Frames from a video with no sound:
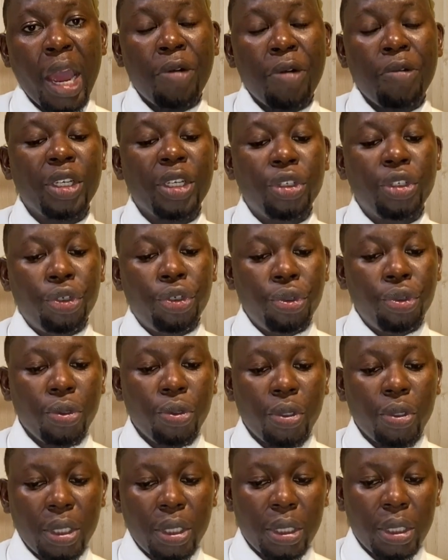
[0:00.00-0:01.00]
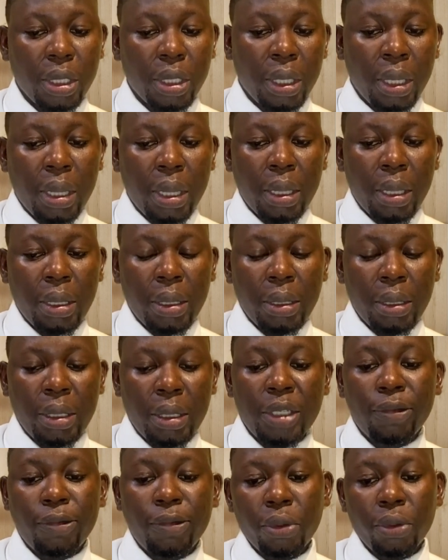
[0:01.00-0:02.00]
reduce
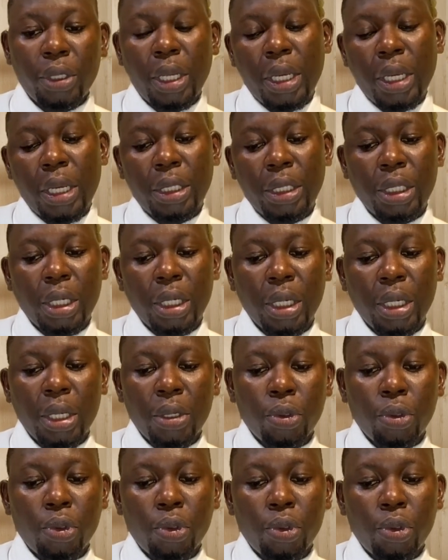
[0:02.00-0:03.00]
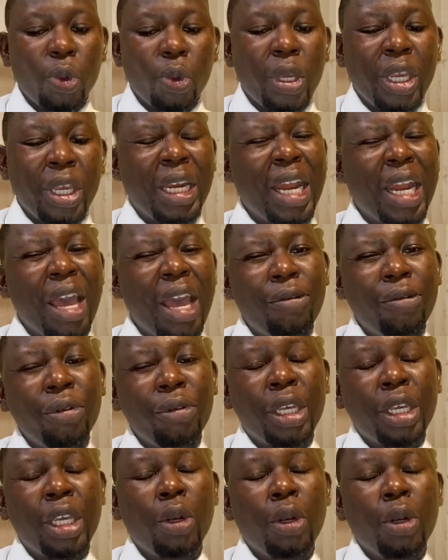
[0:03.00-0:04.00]
this voltage to 11
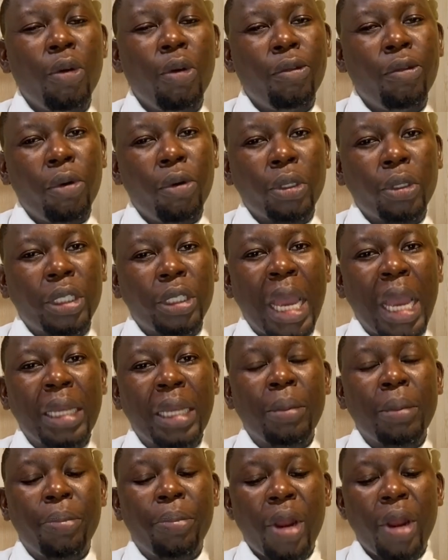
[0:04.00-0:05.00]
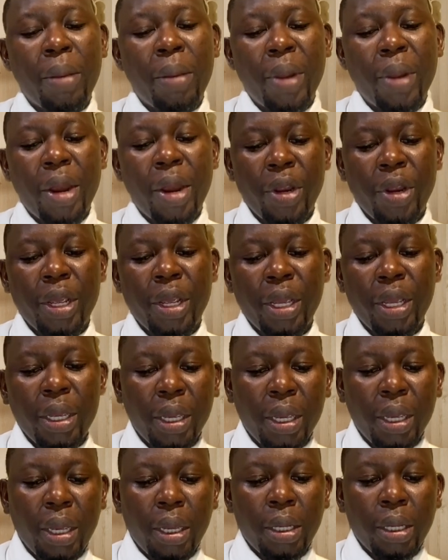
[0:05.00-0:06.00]
kilovolts at the primary
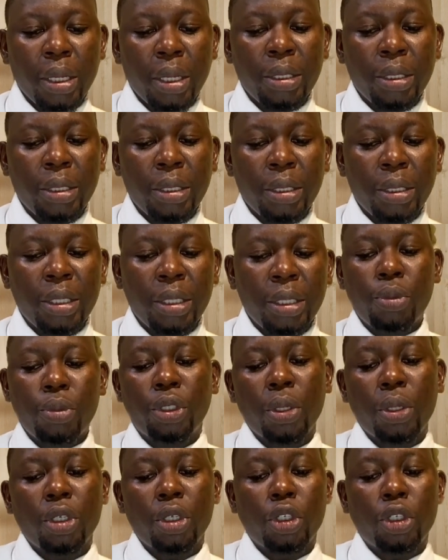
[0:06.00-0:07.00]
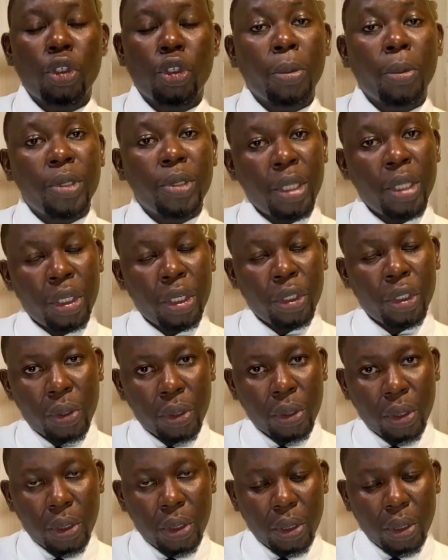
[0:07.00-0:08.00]
distribution
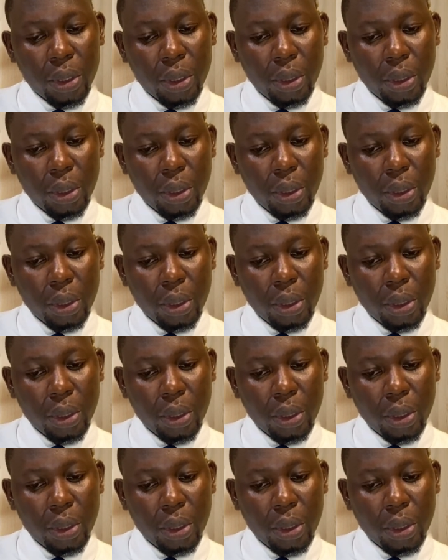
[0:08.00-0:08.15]
substations.